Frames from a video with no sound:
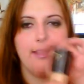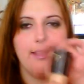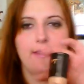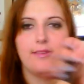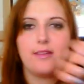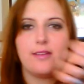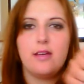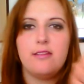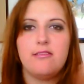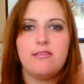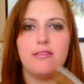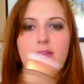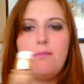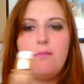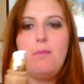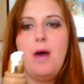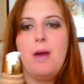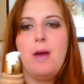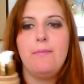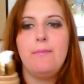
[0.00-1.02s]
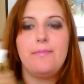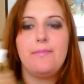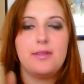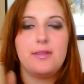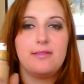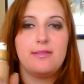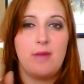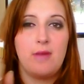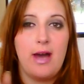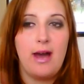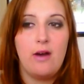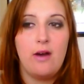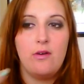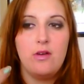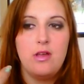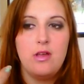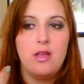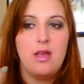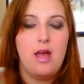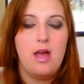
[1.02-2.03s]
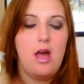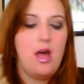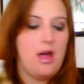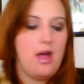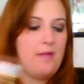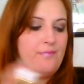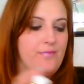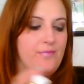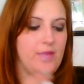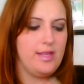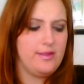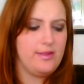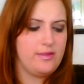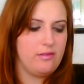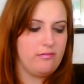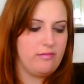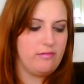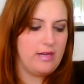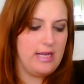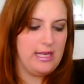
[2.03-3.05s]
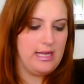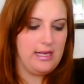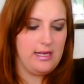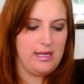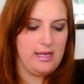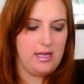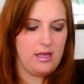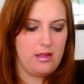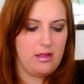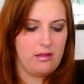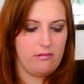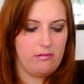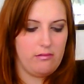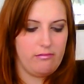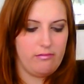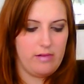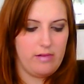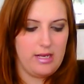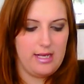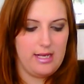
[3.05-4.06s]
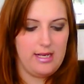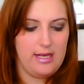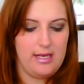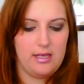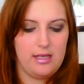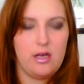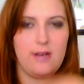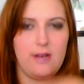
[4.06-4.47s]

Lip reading: This comes with a pump as well. It's a really, really